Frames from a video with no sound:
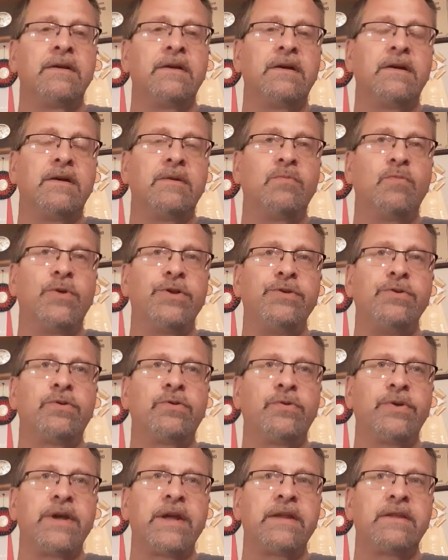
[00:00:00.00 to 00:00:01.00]
Um, when you
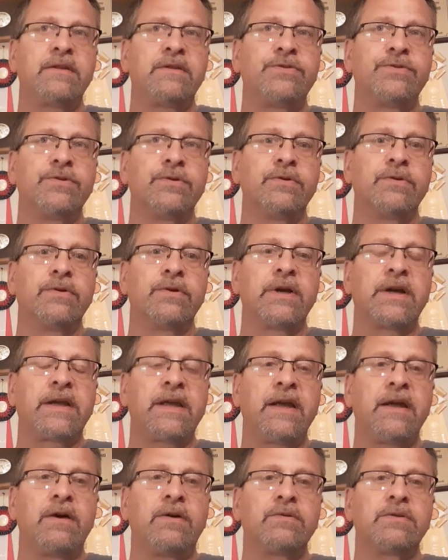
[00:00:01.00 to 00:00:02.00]
create your
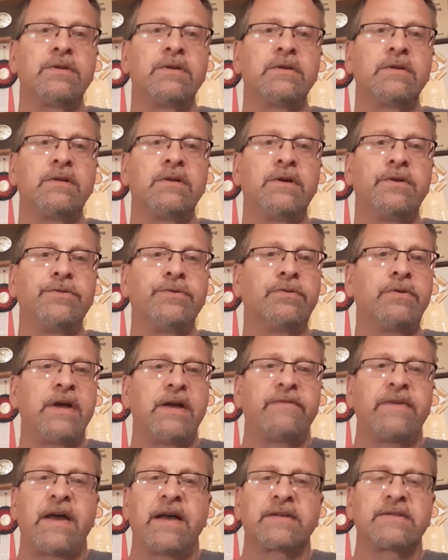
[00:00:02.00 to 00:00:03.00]
account, you know, you'll
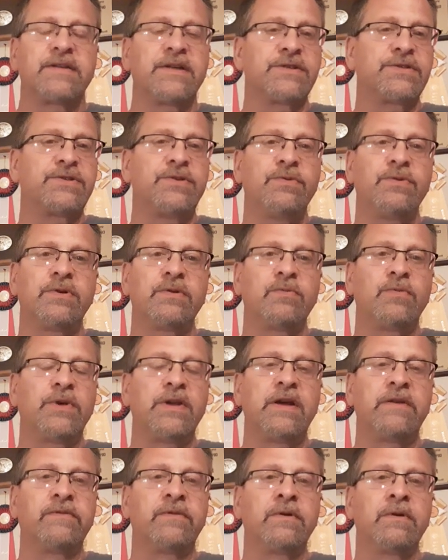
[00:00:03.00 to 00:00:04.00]
have access to it
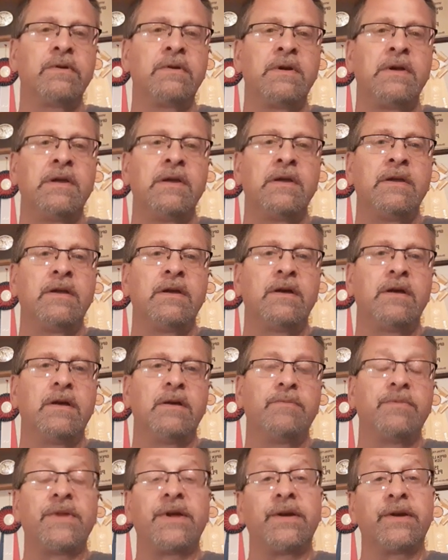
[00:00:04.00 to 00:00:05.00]
whenever.
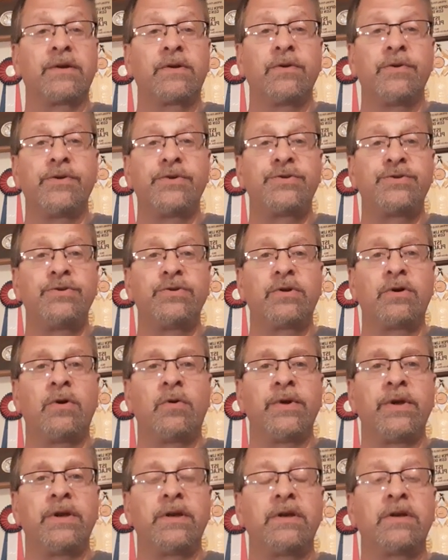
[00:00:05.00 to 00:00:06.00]
Um, they encourage you to
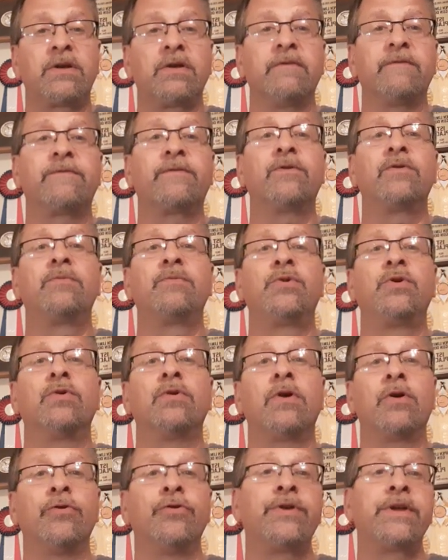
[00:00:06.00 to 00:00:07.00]
go in and confirm your
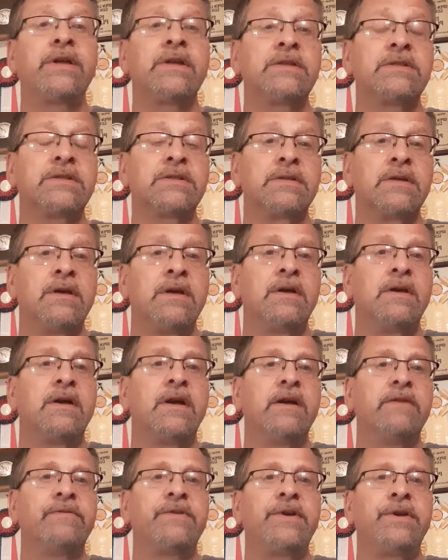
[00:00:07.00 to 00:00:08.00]
earnings
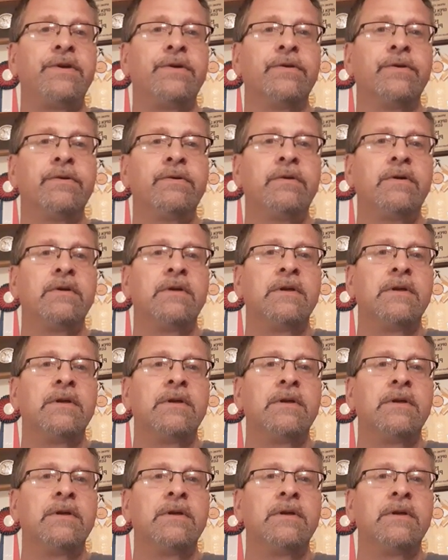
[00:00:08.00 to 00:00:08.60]
every year.